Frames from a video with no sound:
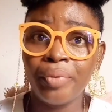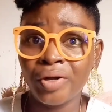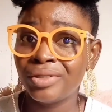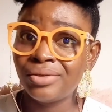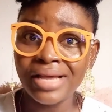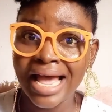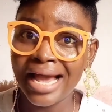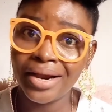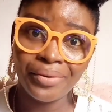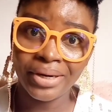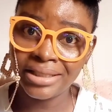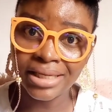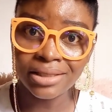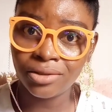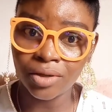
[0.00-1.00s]
But to her
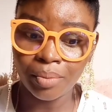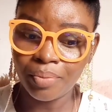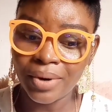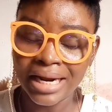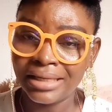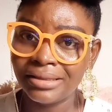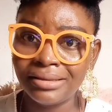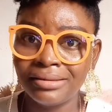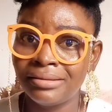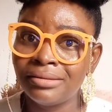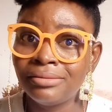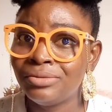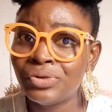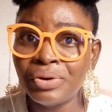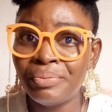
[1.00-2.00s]
greatest surprise,
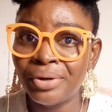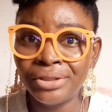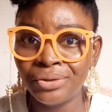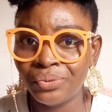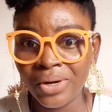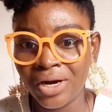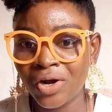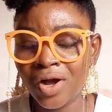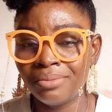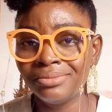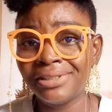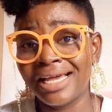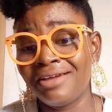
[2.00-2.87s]
nobody welcomed her.